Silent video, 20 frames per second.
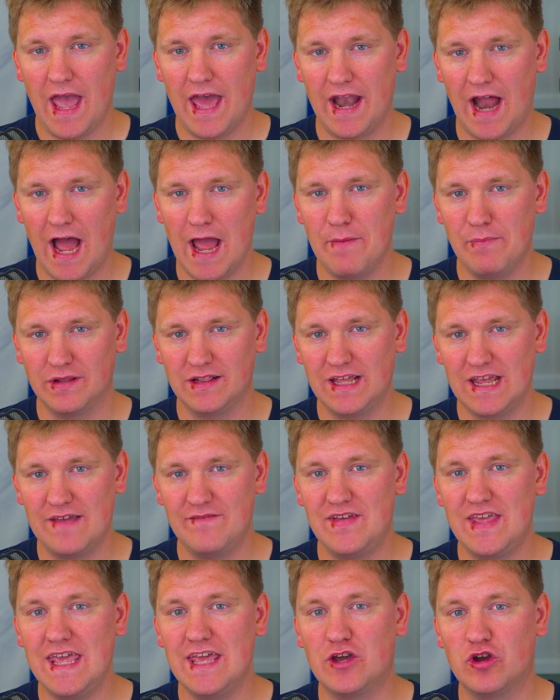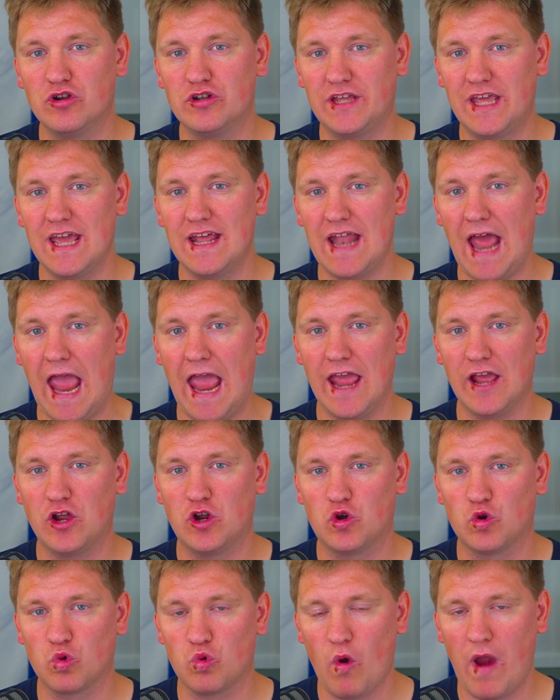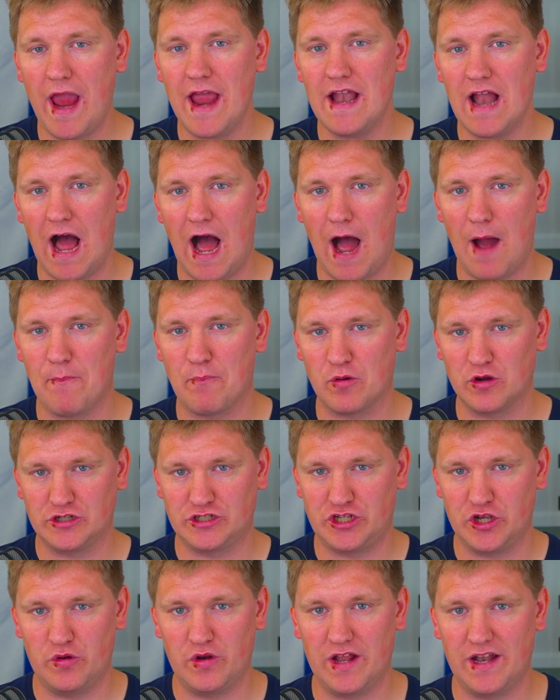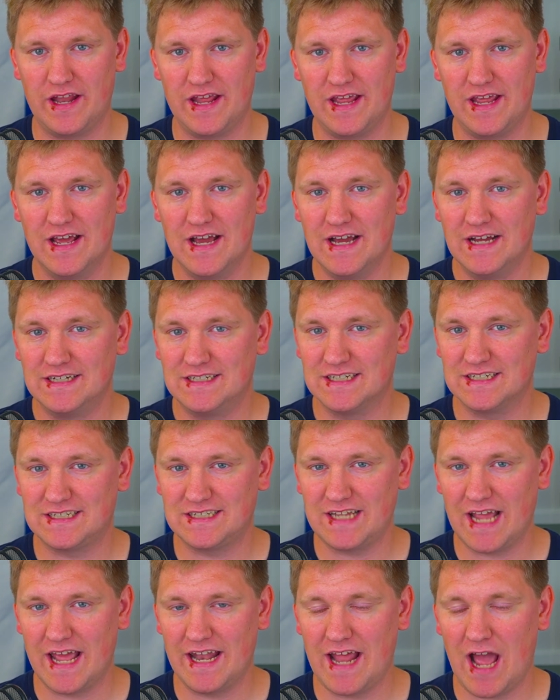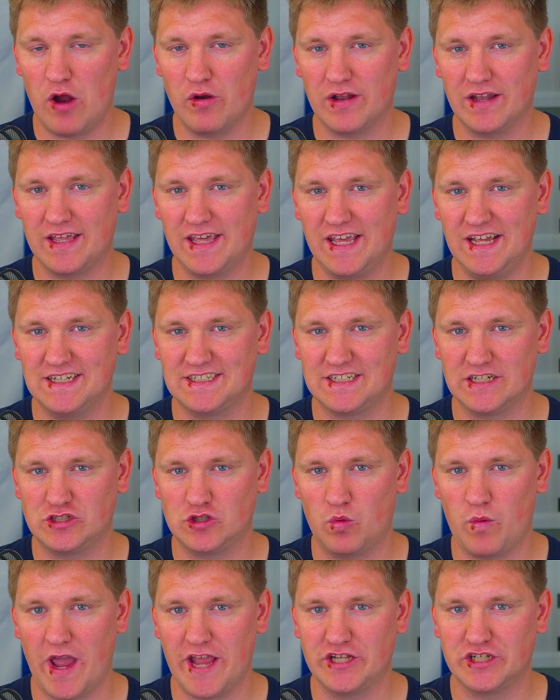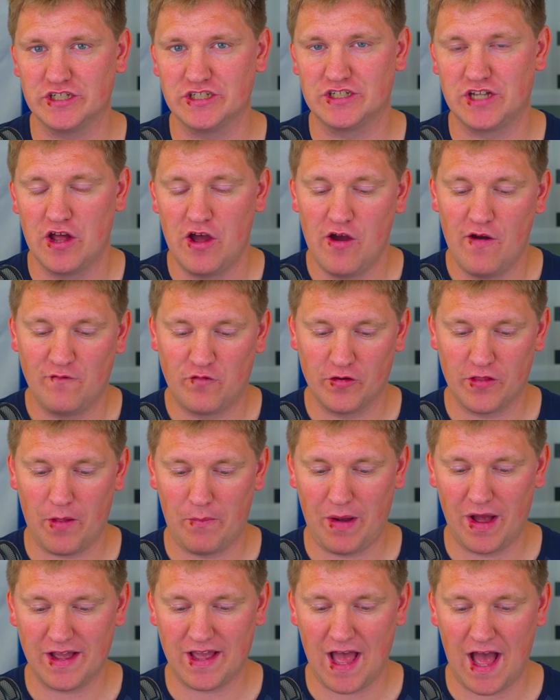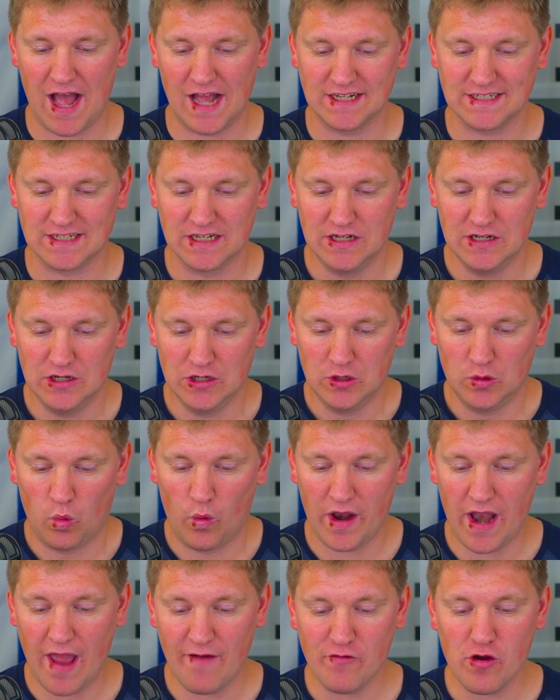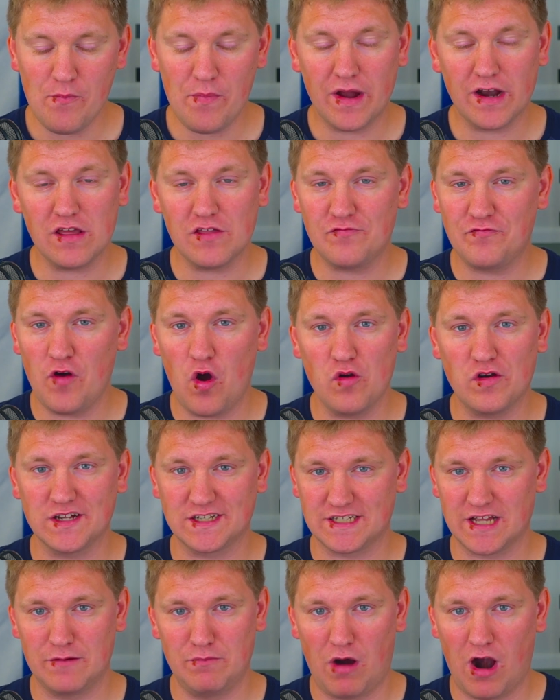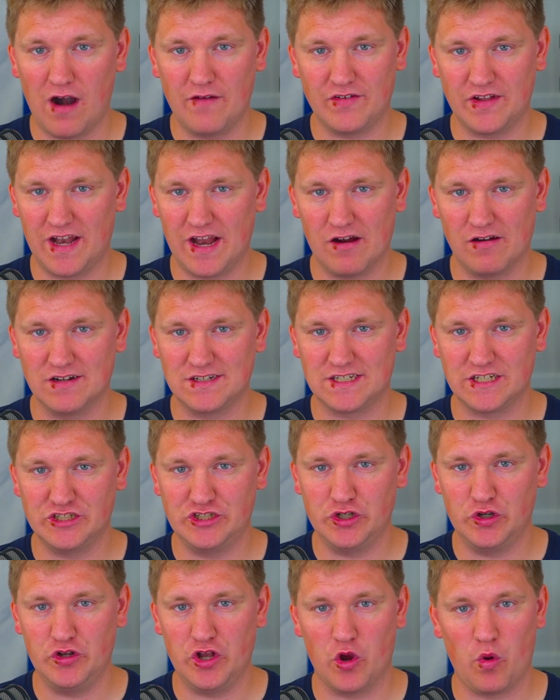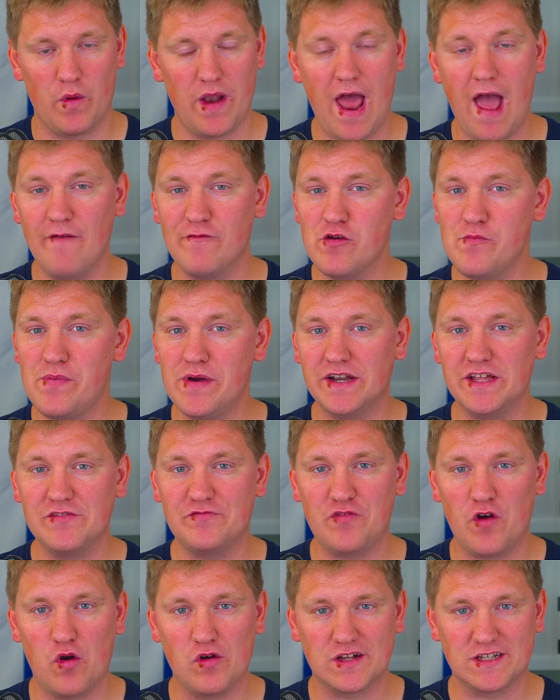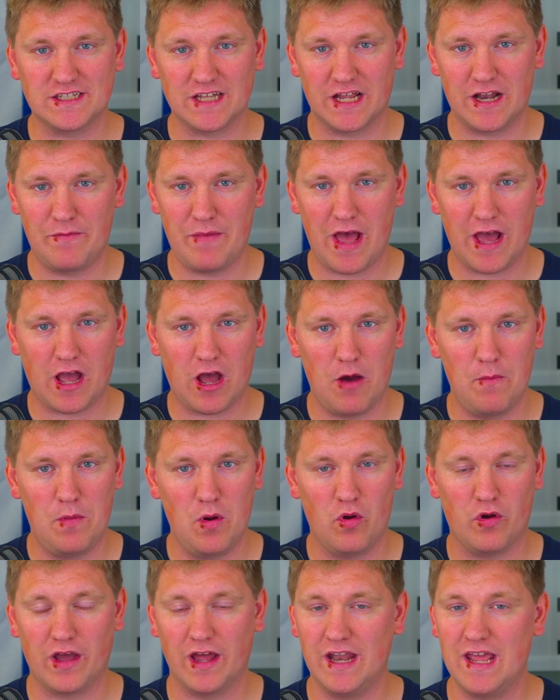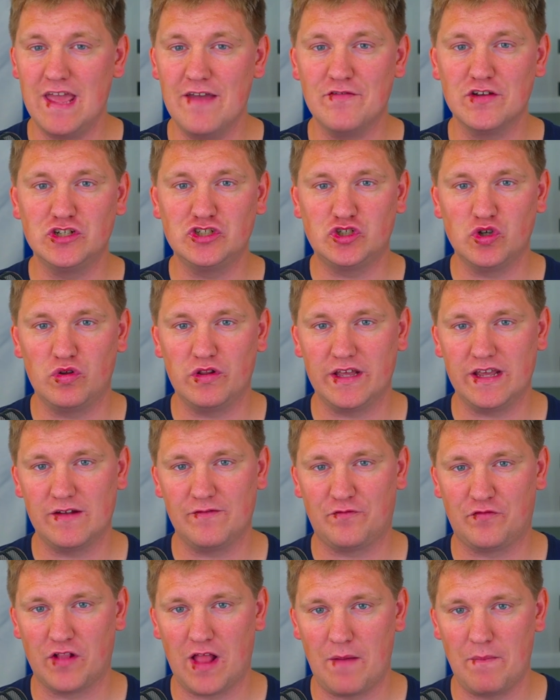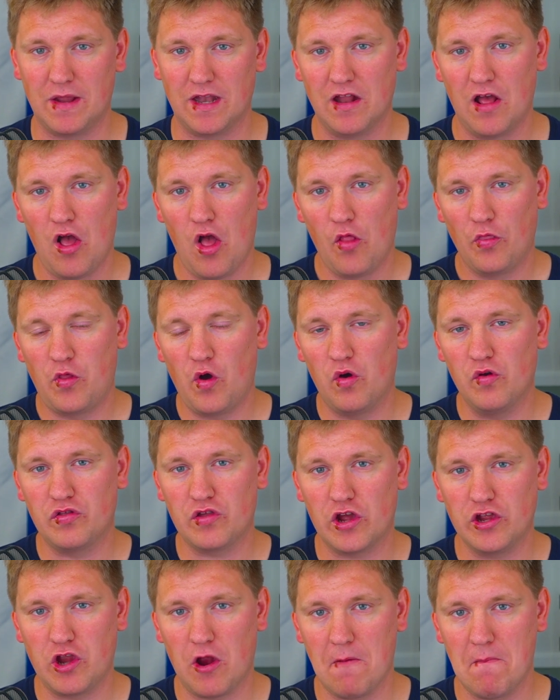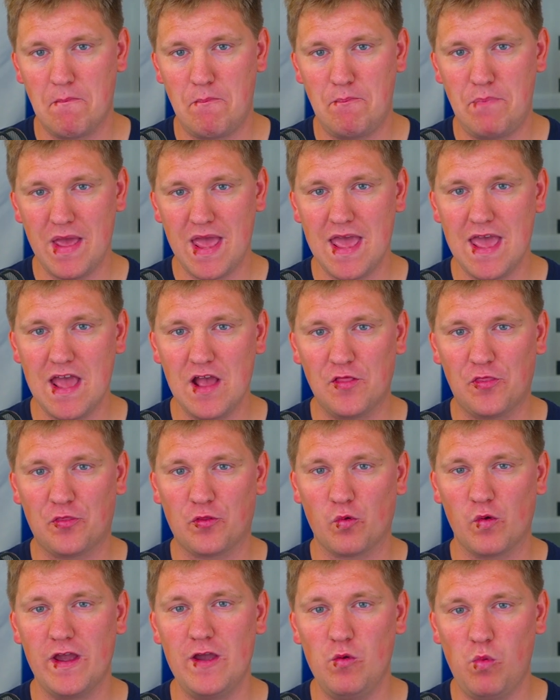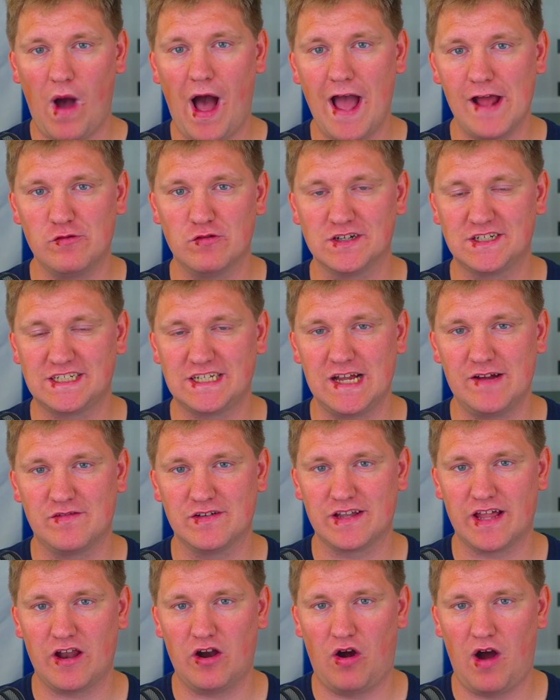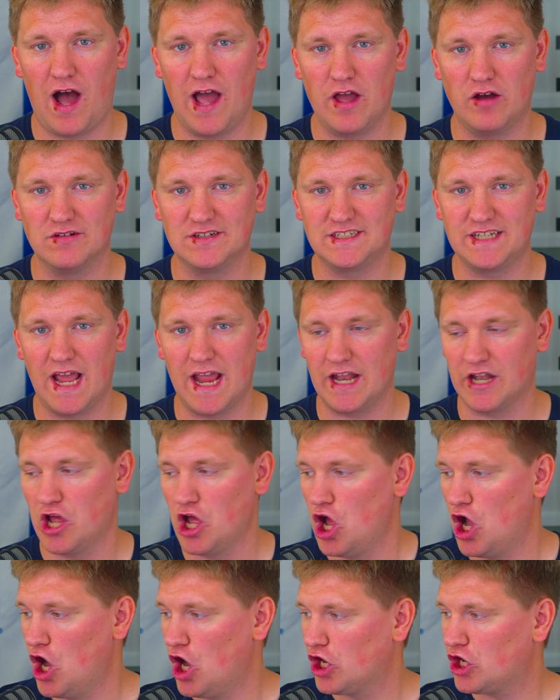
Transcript: And I believe he could get a great opportunity to stand out in key situations for the Buckeyes. When everybody's focused on Marvin Harrison Jr., when everybody's focused on Emeka Egbuka, and even Julian Fleming, those are your big three wide receivers at Ohio State.